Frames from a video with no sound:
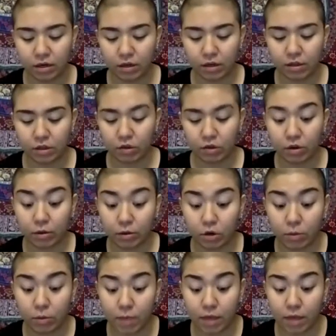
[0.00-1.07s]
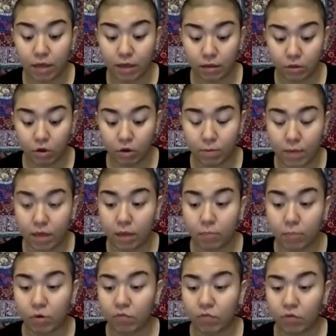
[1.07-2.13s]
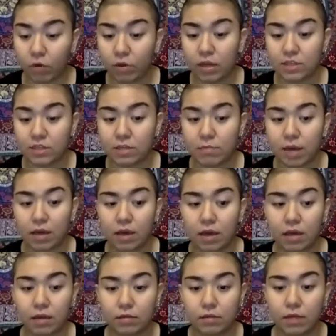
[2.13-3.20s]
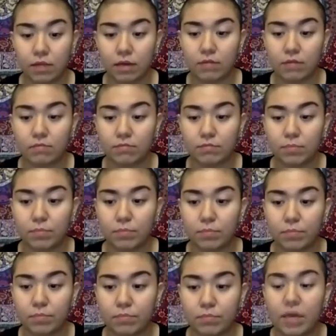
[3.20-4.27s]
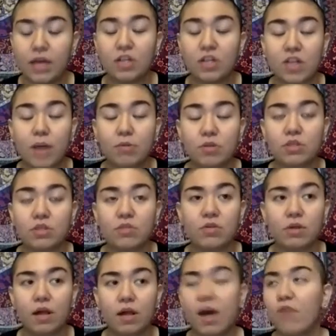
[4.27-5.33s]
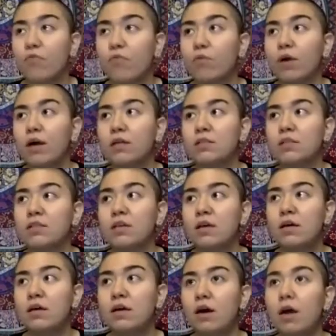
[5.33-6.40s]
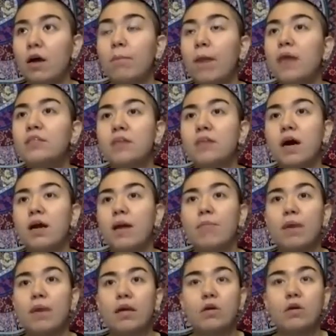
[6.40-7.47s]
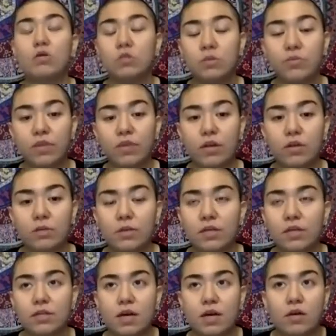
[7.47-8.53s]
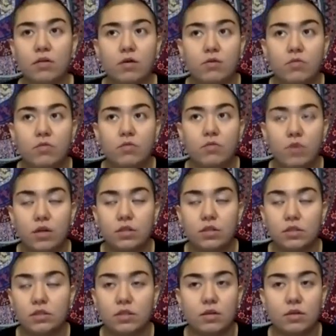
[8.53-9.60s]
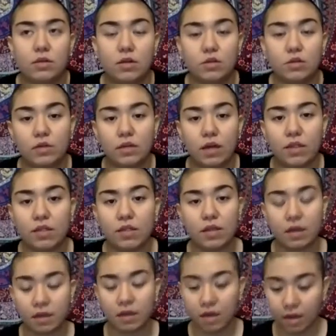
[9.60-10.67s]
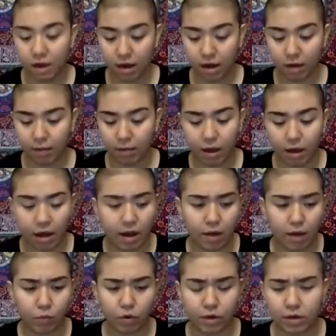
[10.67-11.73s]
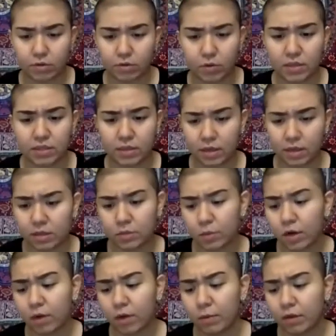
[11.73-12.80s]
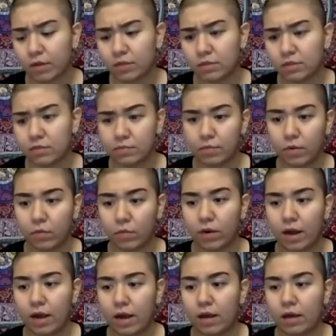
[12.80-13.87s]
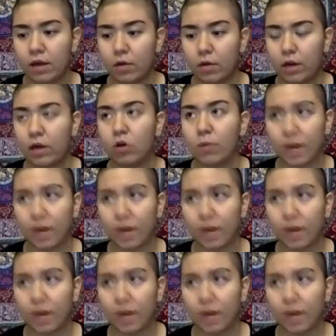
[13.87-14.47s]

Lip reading: you're making portfolios and making chapters of your life. Whereas on my side, I'm making YouTube videos because I don't want to just sit around doing nothing. And I work out twice a day as well, because when I go back into